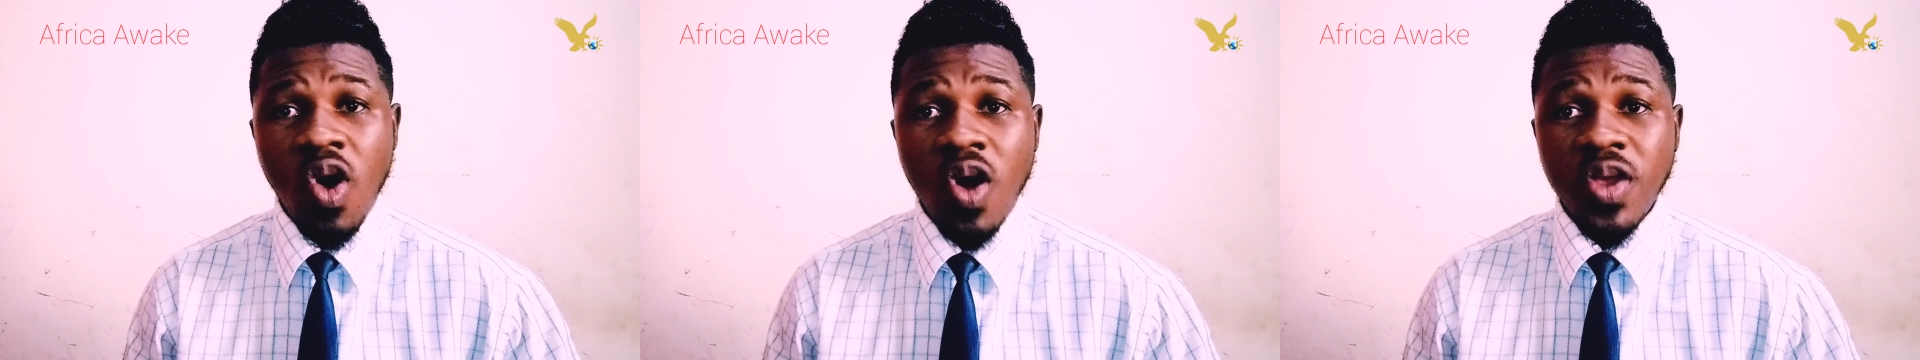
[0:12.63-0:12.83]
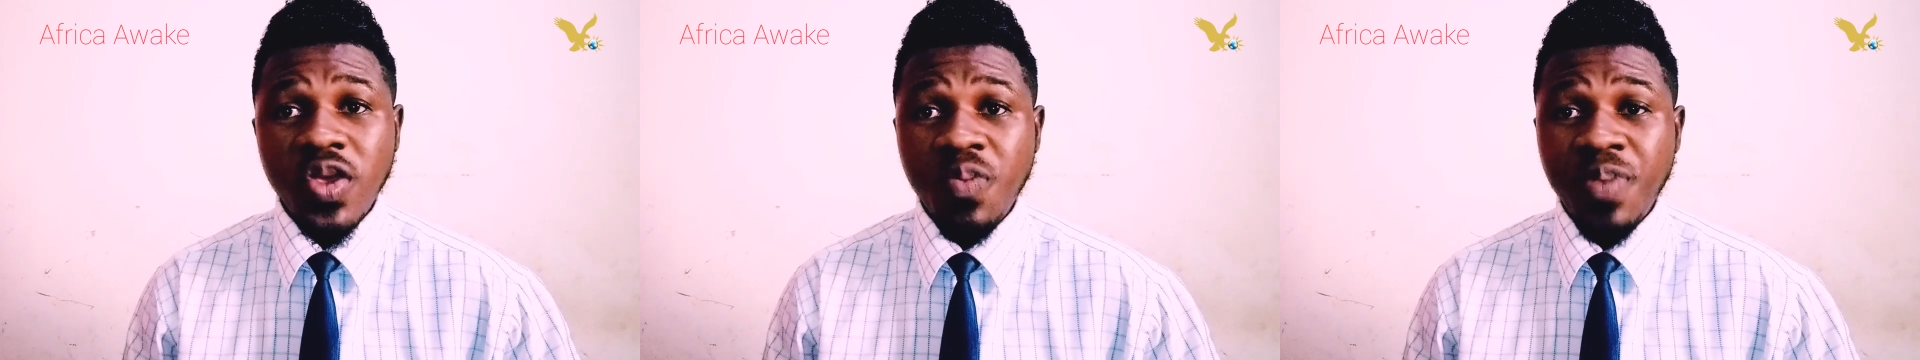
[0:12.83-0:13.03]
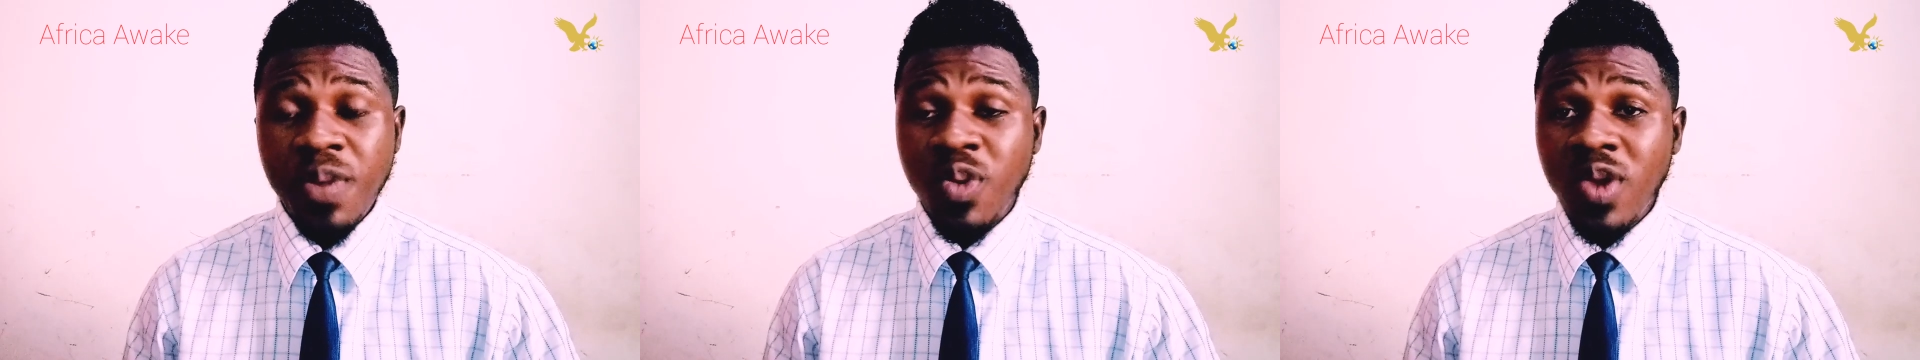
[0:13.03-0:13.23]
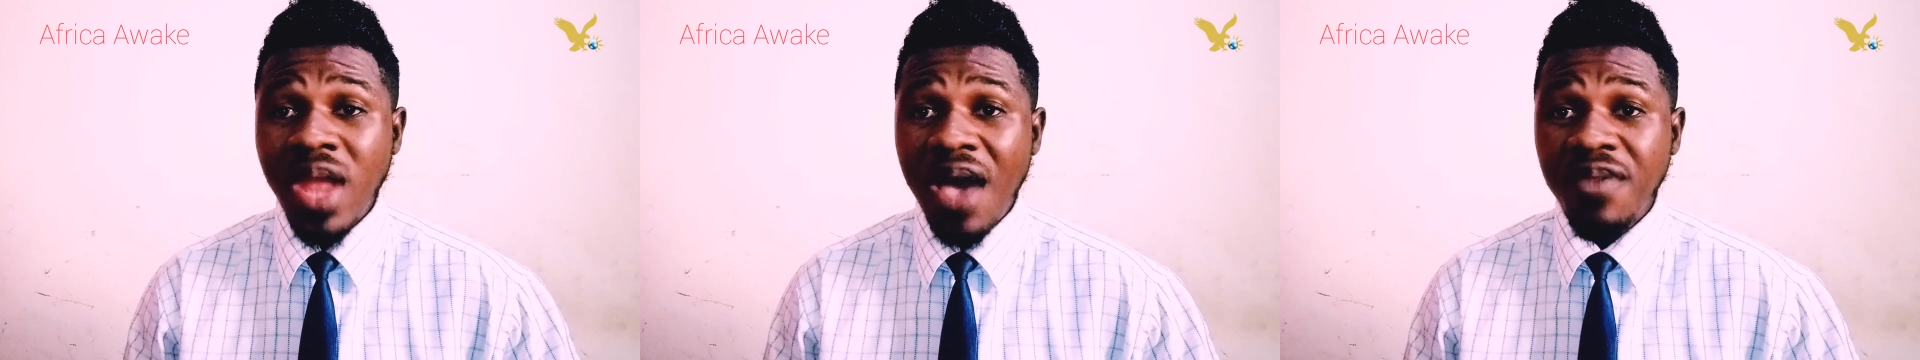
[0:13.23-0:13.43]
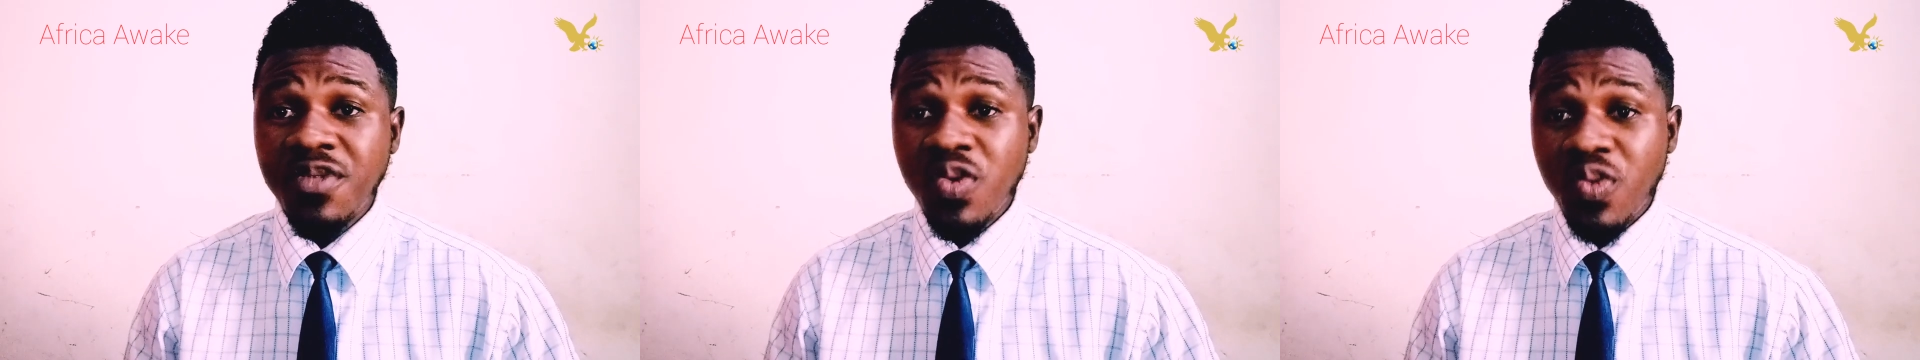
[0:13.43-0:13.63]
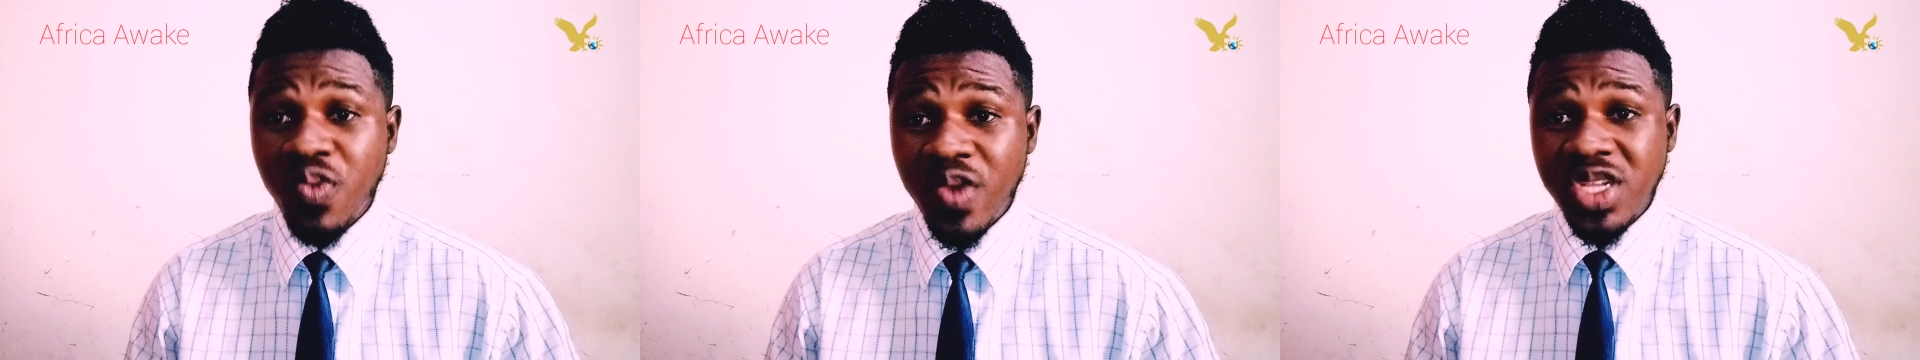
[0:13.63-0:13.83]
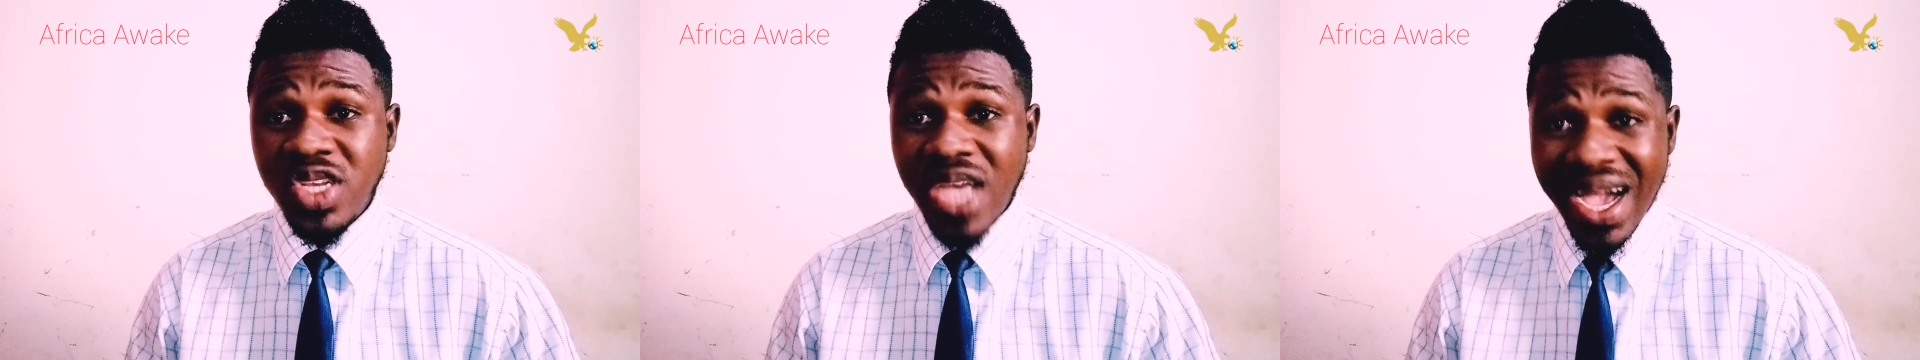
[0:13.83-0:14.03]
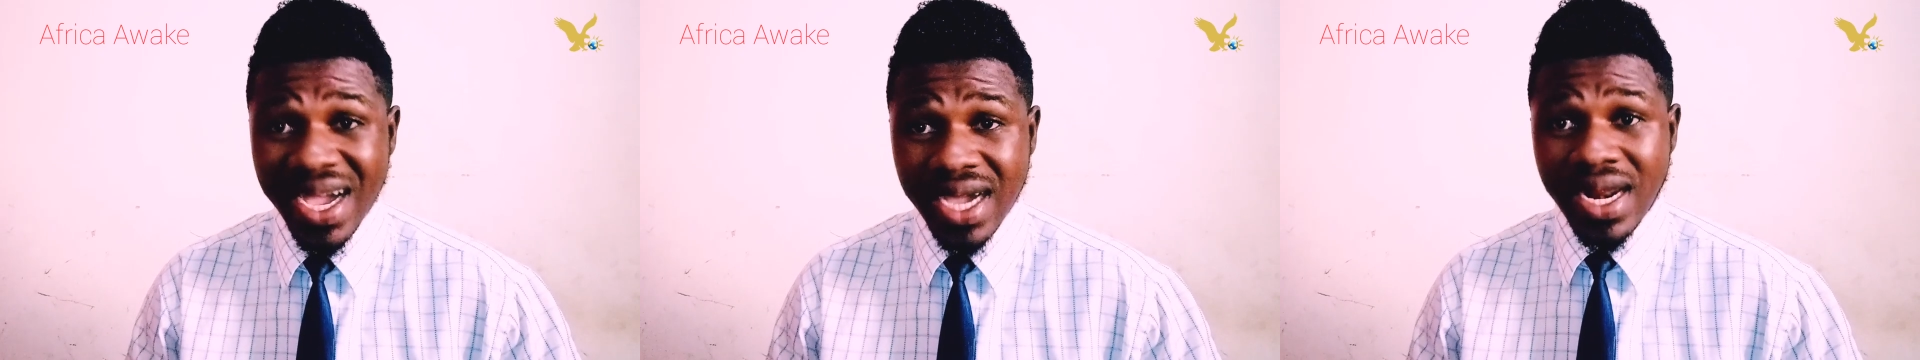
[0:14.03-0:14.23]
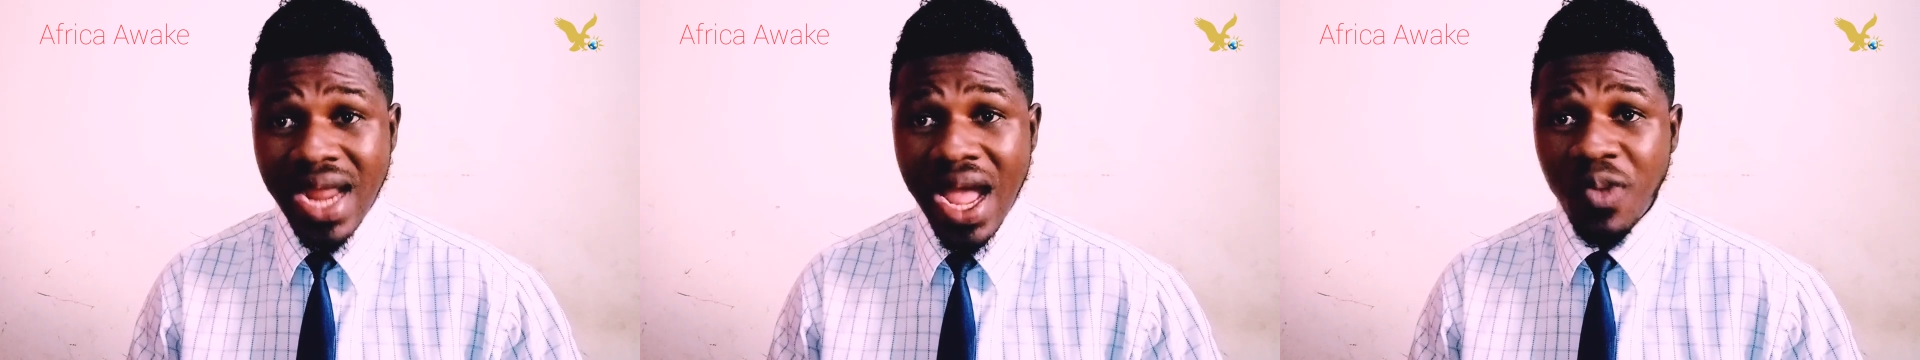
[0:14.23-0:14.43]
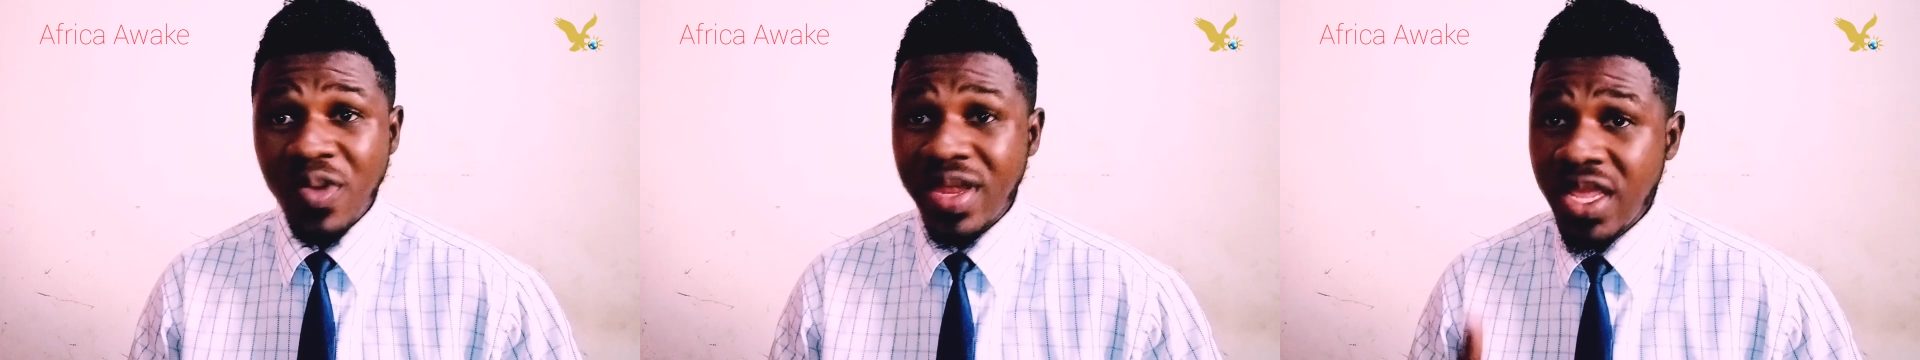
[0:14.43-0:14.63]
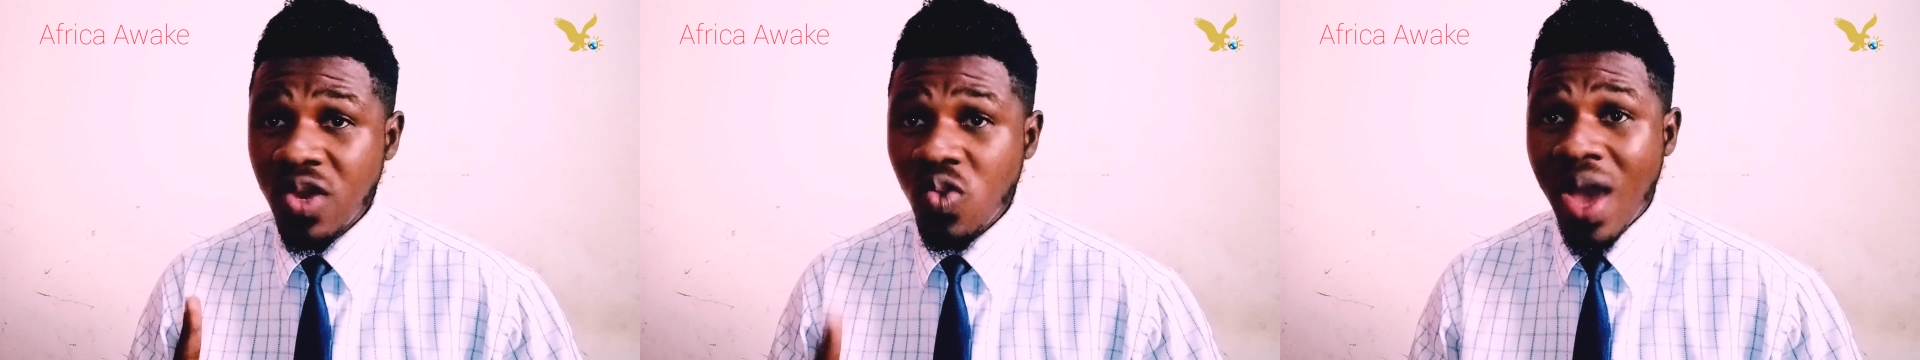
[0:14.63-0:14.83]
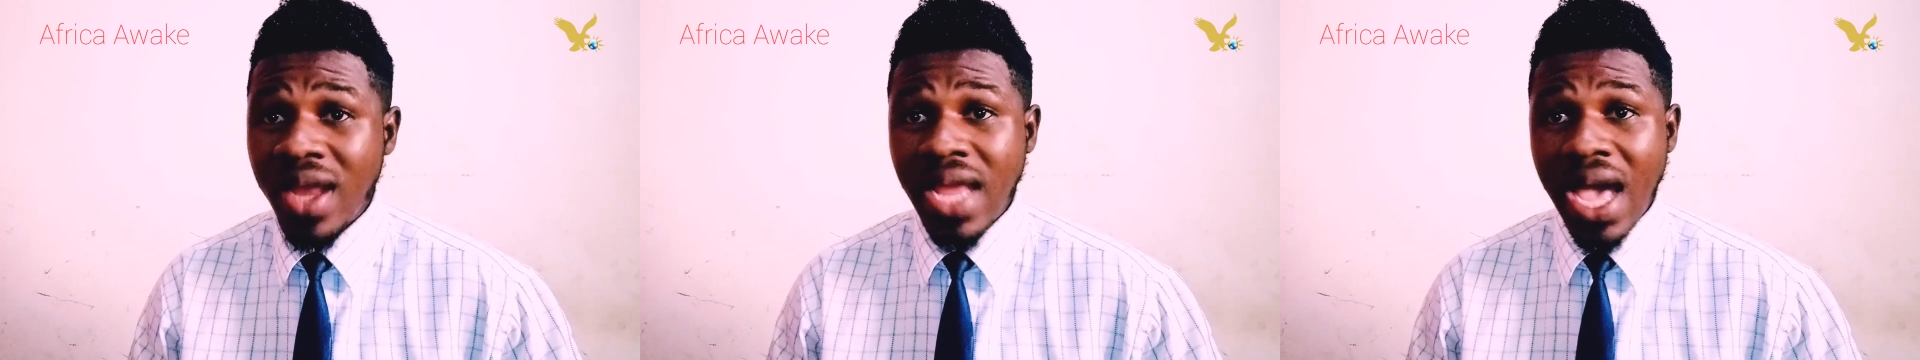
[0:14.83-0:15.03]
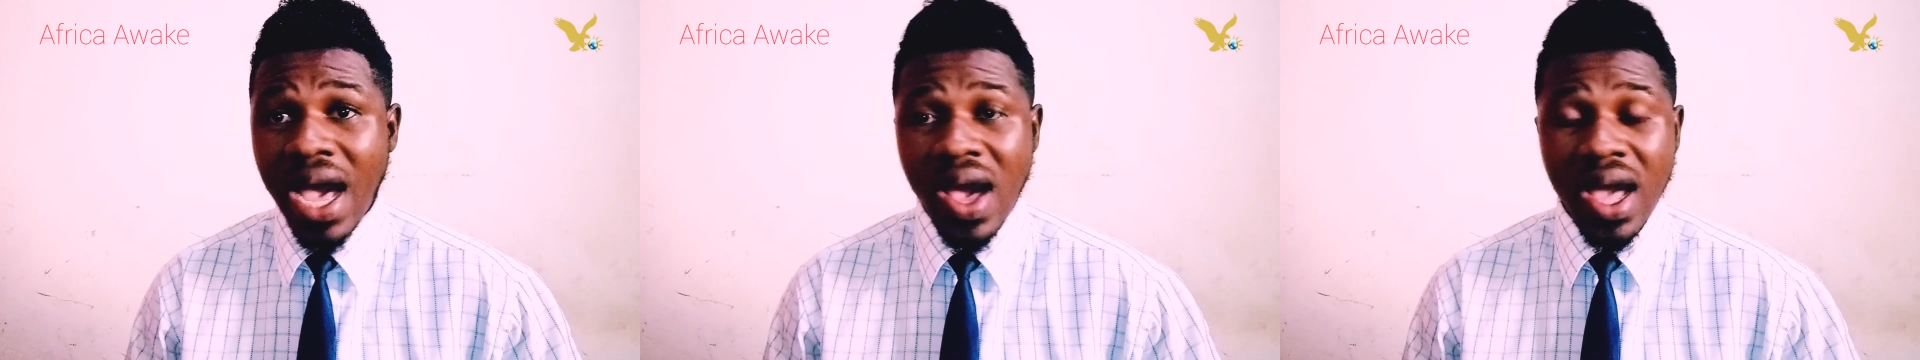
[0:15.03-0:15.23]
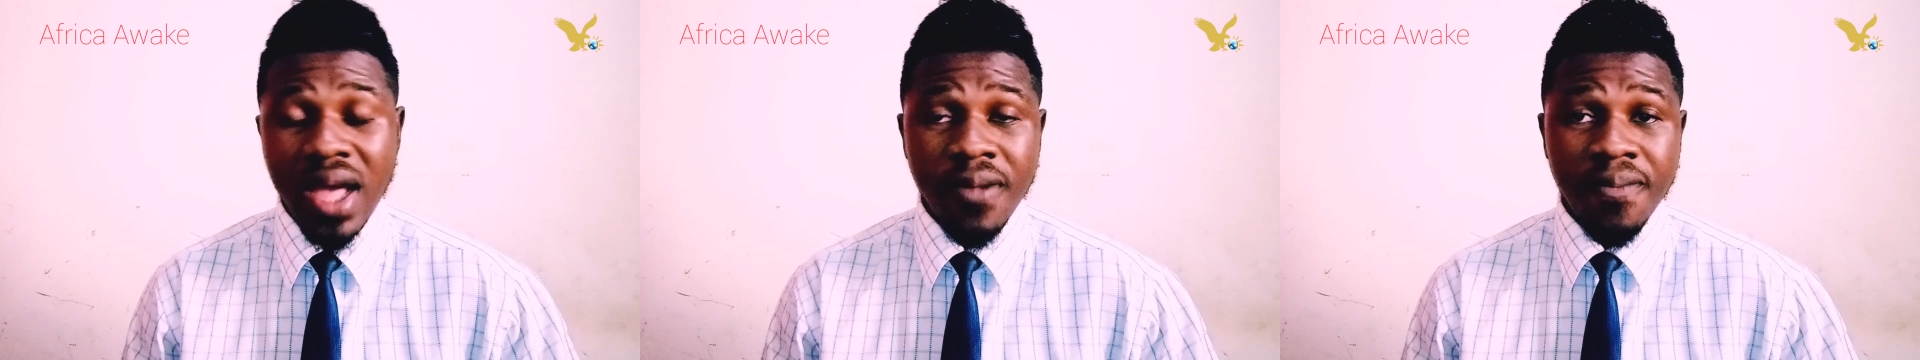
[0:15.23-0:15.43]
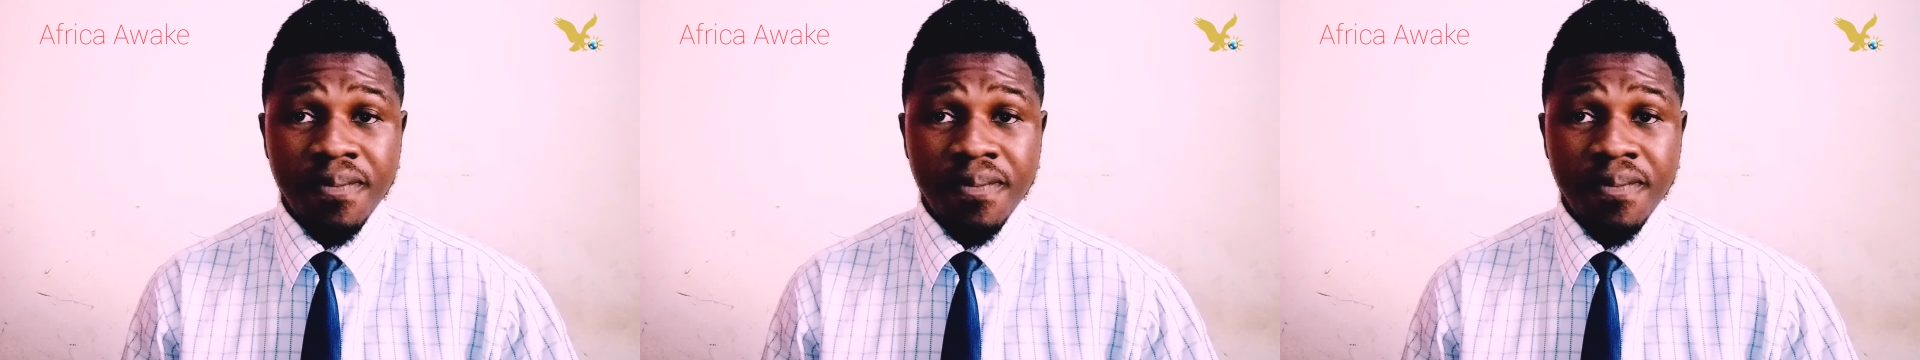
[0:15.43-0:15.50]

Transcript: all you people have to reach Accra within 1 hour.